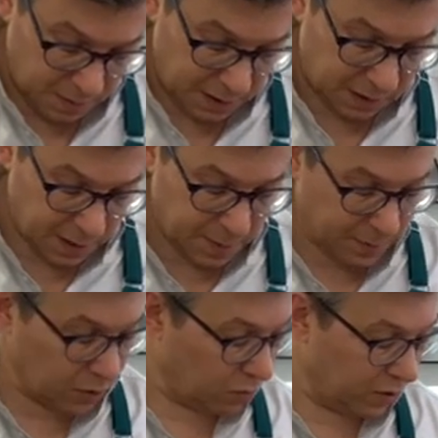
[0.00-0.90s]
a lot of
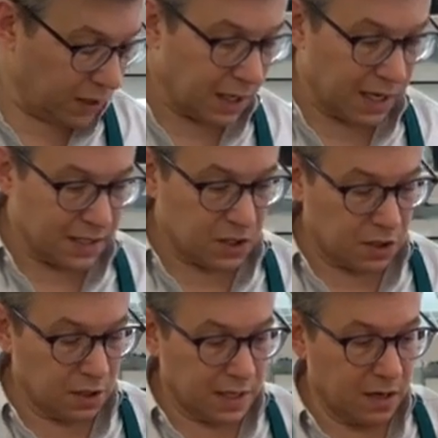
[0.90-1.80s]
people don't realize
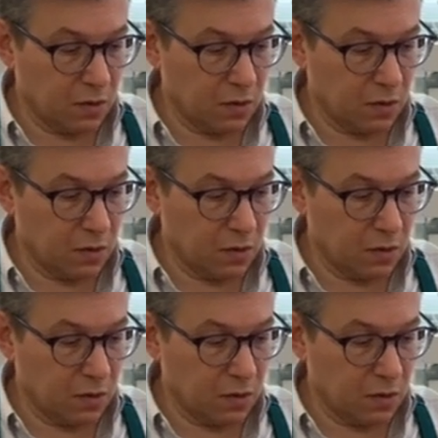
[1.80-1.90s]
to get a